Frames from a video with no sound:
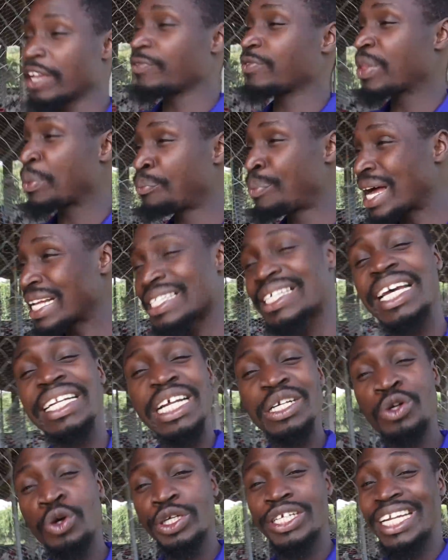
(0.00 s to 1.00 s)
if the birds
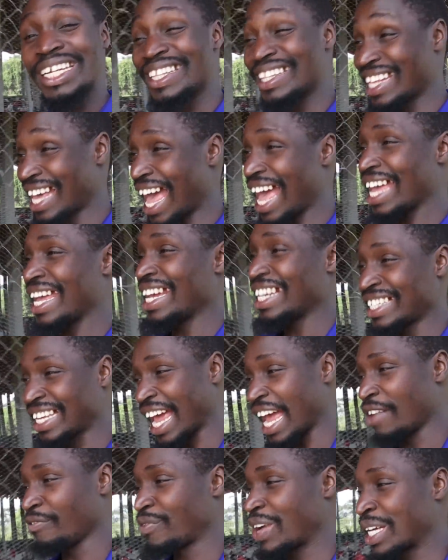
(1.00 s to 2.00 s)
hadn't gotten their
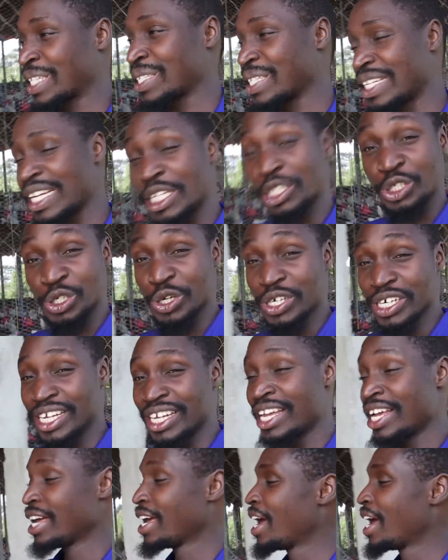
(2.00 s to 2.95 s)
entire vaccination,